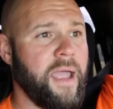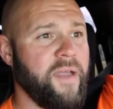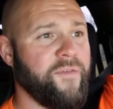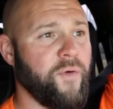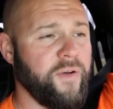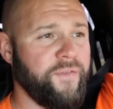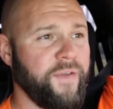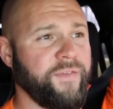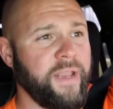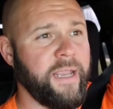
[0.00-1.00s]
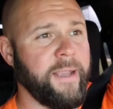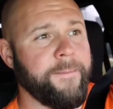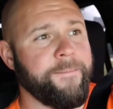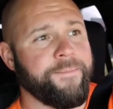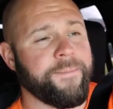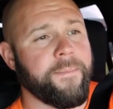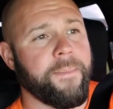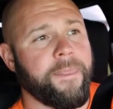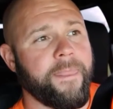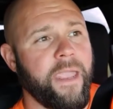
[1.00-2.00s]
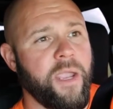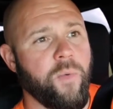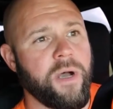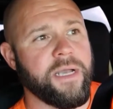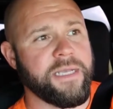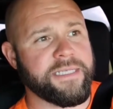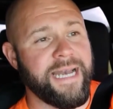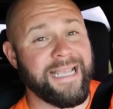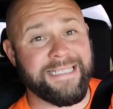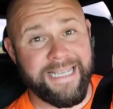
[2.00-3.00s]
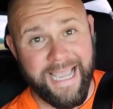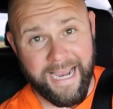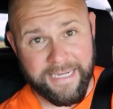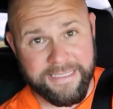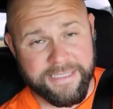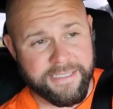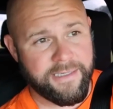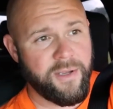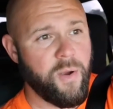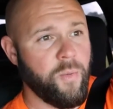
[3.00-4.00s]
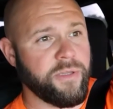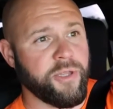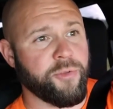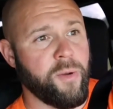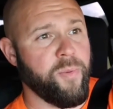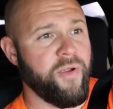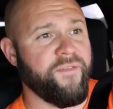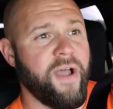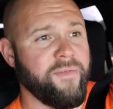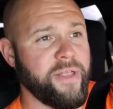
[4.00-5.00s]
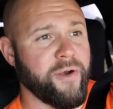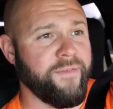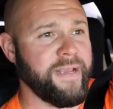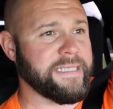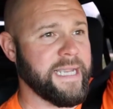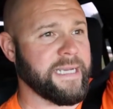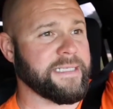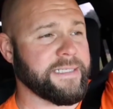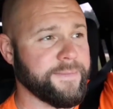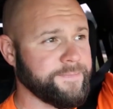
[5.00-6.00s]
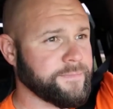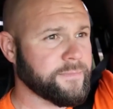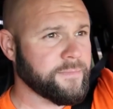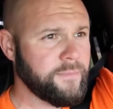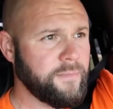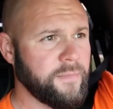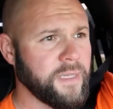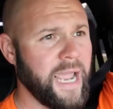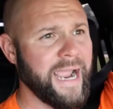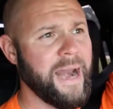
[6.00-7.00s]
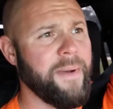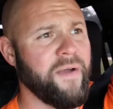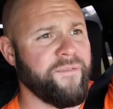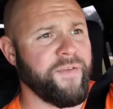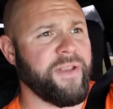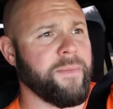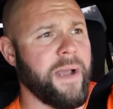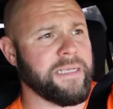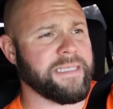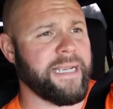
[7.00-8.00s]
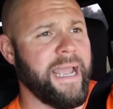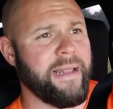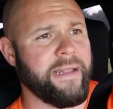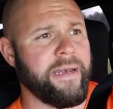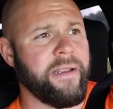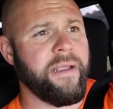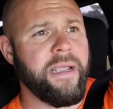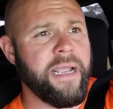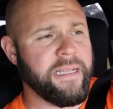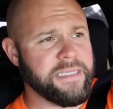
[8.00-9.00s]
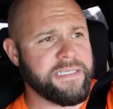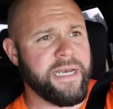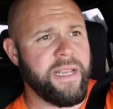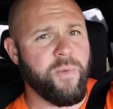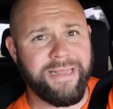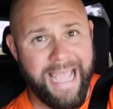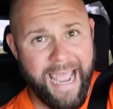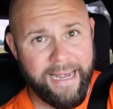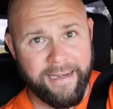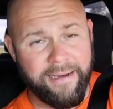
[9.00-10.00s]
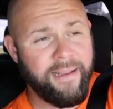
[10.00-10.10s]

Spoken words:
F-150. It was an STX with the 3.5 liter V6. I got about 15 miles a gallon in the city with that.